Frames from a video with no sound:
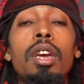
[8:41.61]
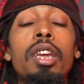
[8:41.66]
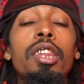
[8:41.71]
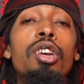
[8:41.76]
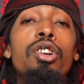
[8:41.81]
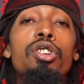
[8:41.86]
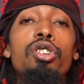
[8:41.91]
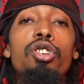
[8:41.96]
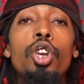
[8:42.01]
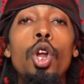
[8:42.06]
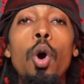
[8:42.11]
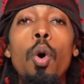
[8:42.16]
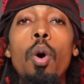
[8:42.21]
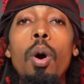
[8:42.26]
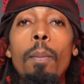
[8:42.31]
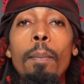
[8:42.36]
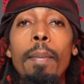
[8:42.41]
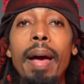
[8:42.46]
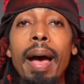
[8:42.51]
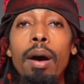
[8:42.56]
There's no
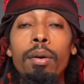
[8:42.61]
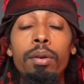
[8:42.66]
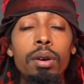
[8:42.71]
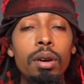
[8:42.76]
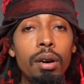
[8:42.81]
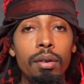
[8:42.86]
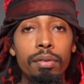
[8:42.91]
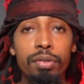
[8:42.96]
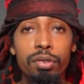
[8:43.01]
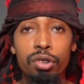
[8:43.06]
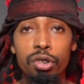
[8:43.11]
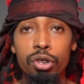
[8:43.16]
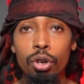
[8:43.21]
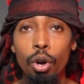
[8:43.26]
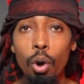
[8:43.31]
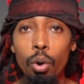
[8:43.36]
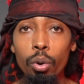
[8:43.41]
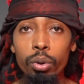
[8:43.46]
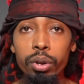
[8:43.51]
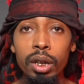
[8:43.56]
amount of
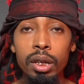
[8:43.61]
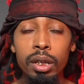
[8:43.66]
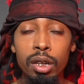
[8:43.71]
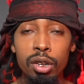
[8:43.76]
scolding.